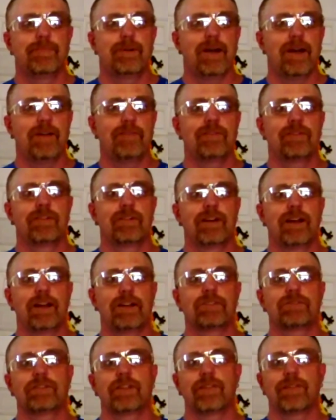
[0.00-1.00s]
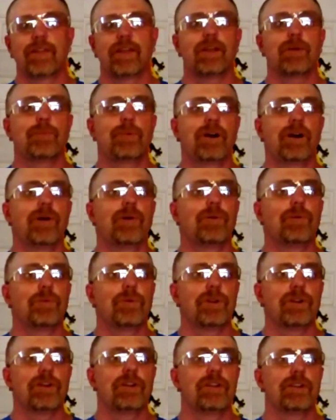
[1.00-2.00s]
having to actually think about
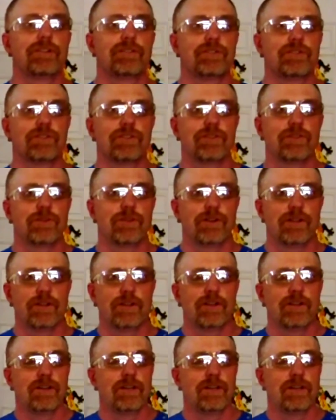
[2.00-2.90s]
what it is you're doing,